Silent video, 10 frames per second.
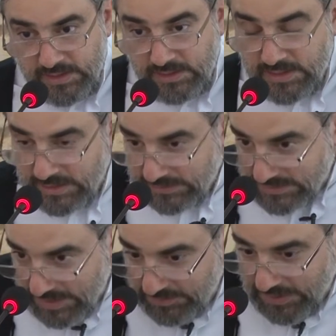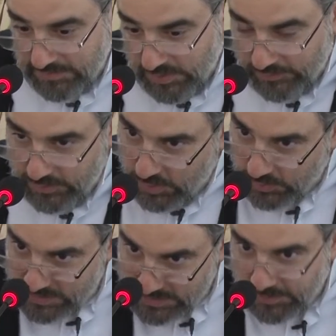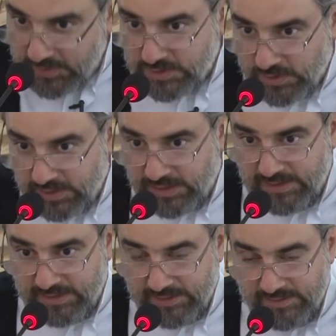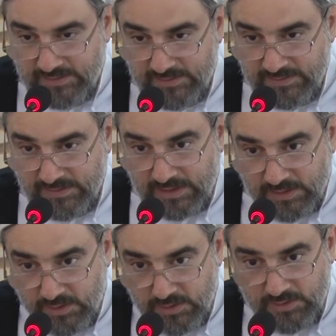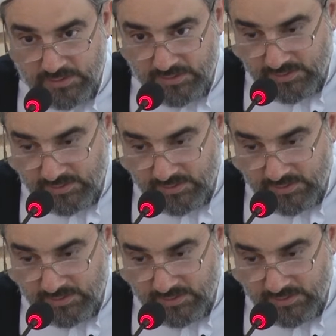Yes, at the same time, you have to go to a spiritual clinic and learn